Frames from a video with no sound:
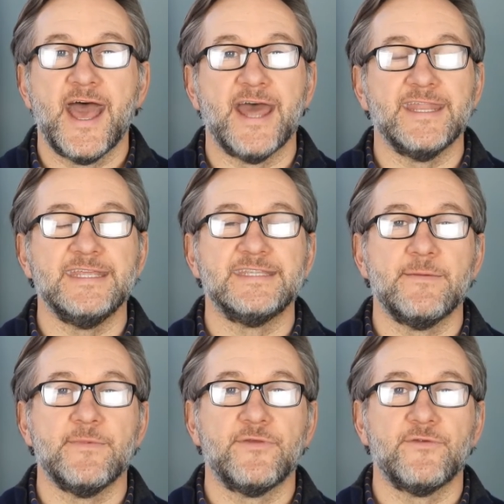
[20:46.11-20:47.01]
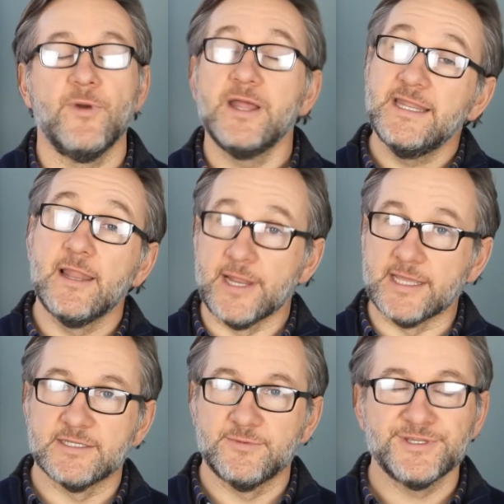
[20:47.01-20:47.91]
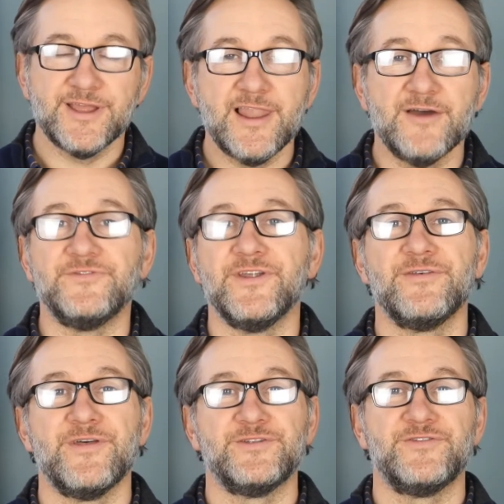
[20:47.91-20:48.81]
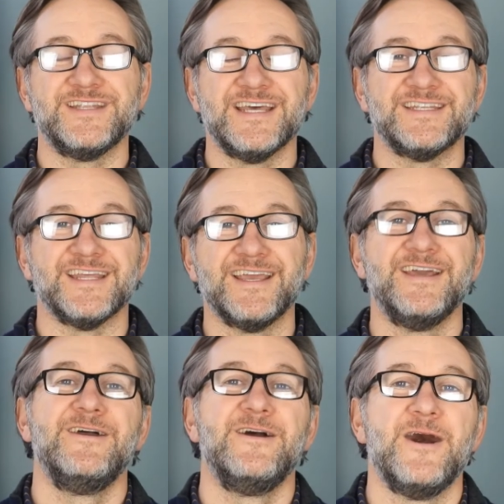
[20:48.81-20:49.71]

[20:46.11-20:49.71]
and he sent me through Idealo links, which I loved. I thought that was fantastic.